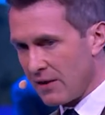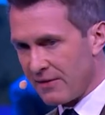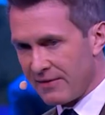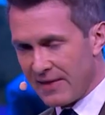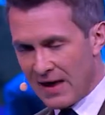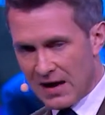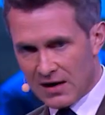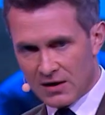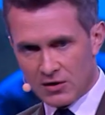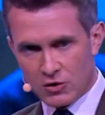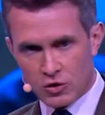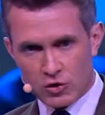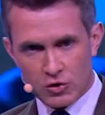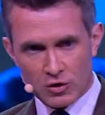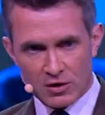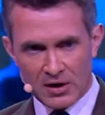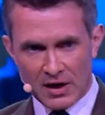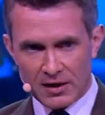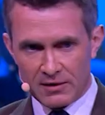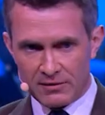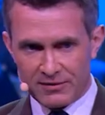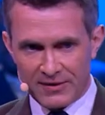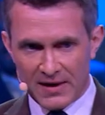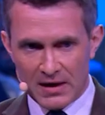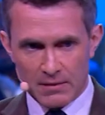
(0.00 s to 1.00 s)
That should,
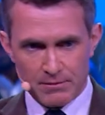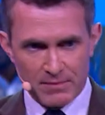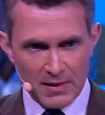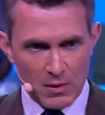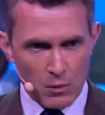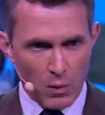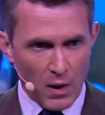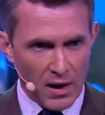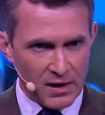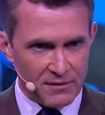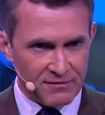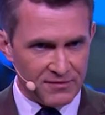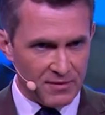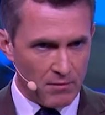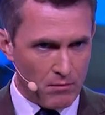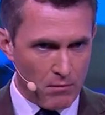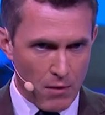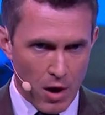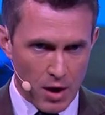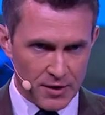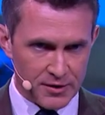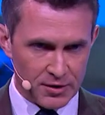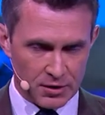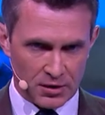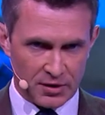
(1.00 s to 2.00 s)
I think, be one of the
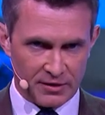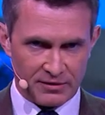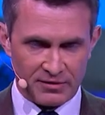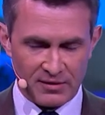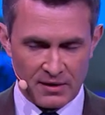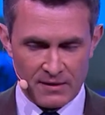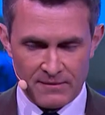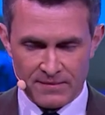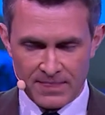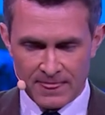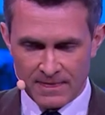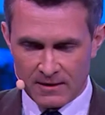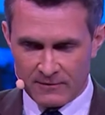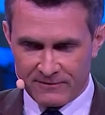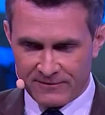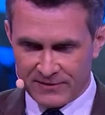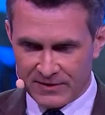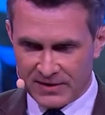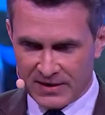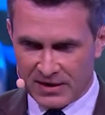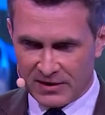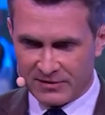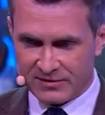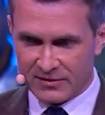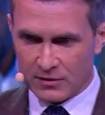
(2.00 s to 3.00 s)
models for
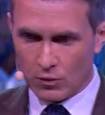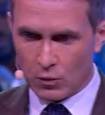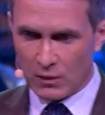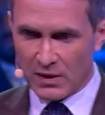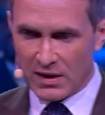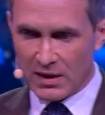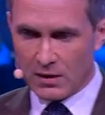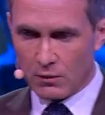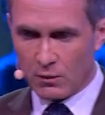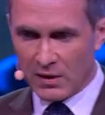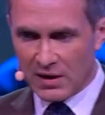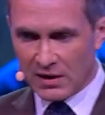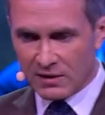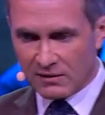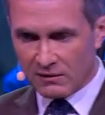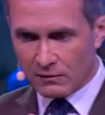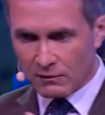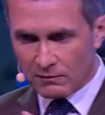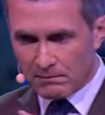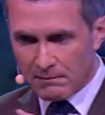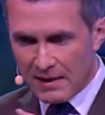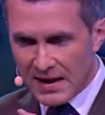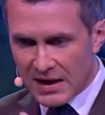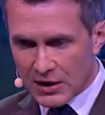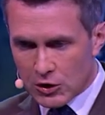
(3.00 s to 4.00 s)
this, that we
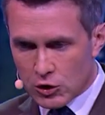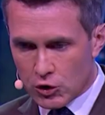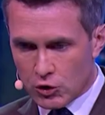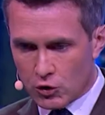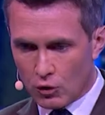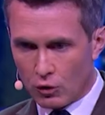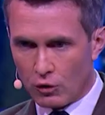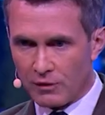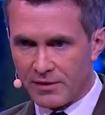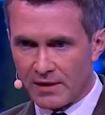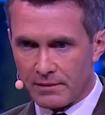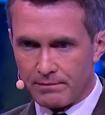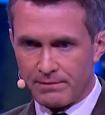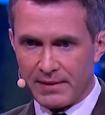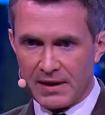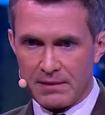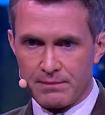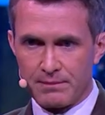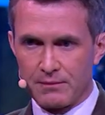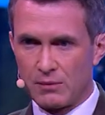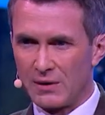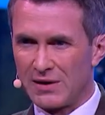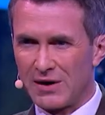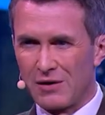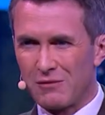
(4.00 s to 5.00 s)
make sure that
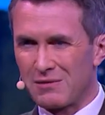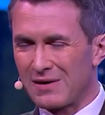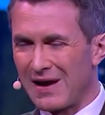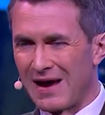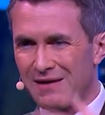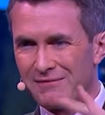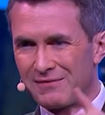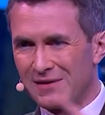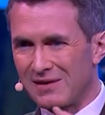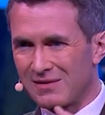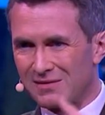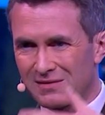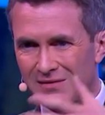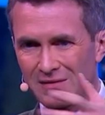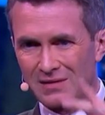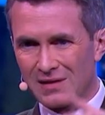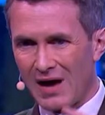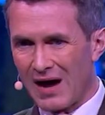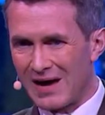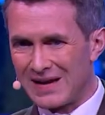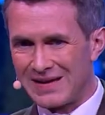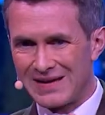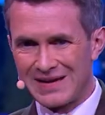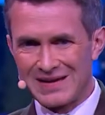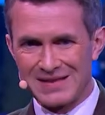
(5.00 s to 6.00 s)
people, we don't have this
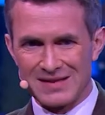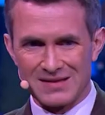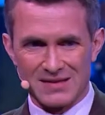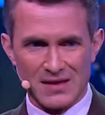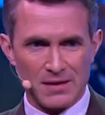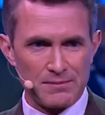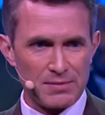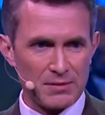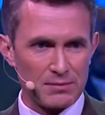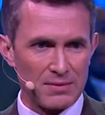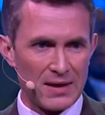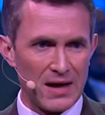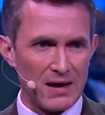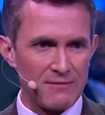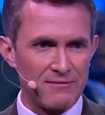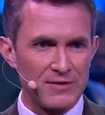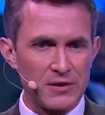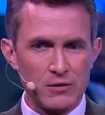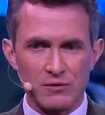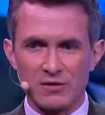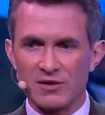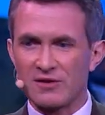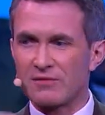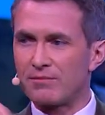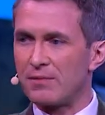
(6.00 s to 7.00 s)
idea that some people have
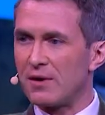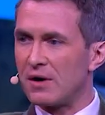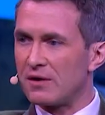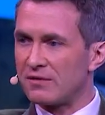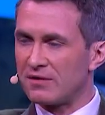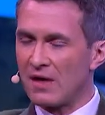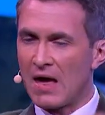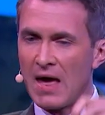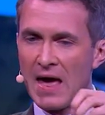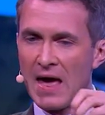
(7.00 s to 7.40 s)
that you disperse